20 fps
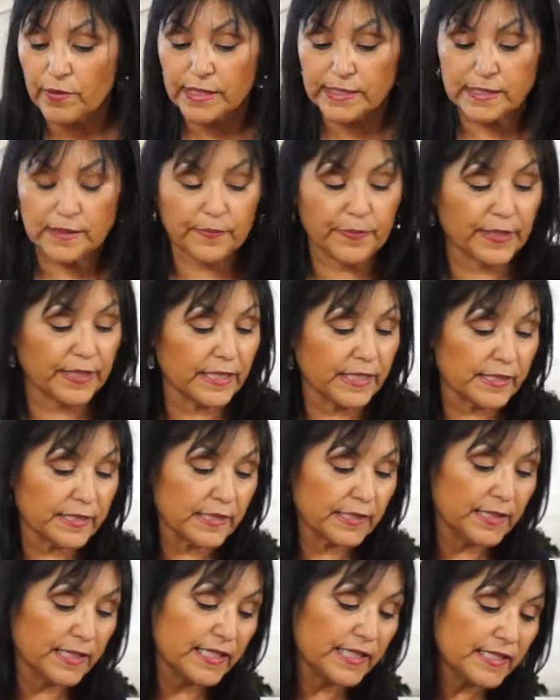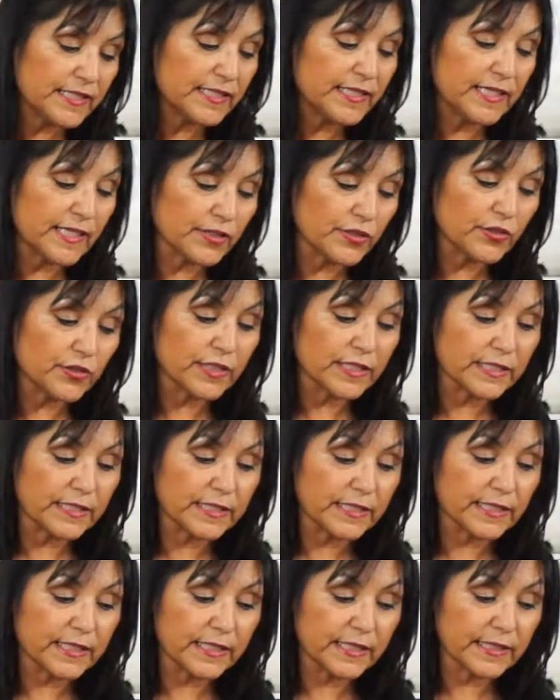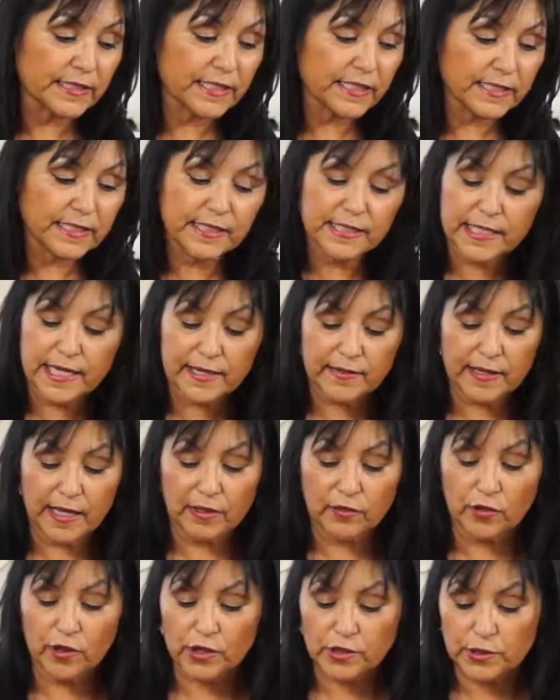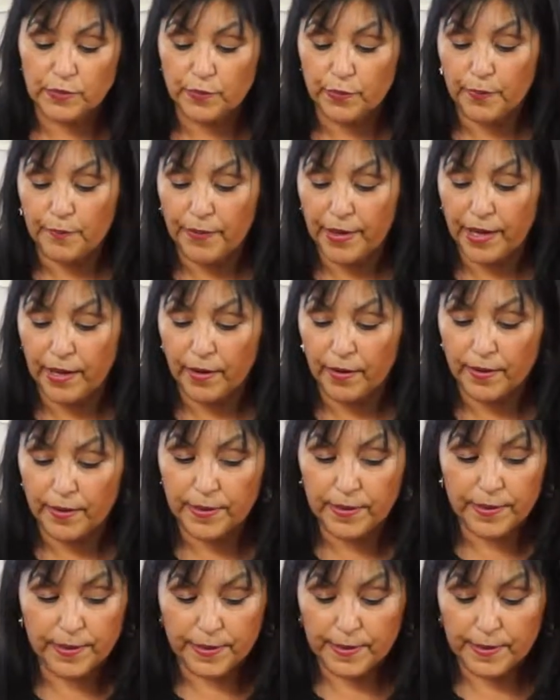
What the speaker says: recipe and it's easy, as you can see. It doesn't take that long to prepare.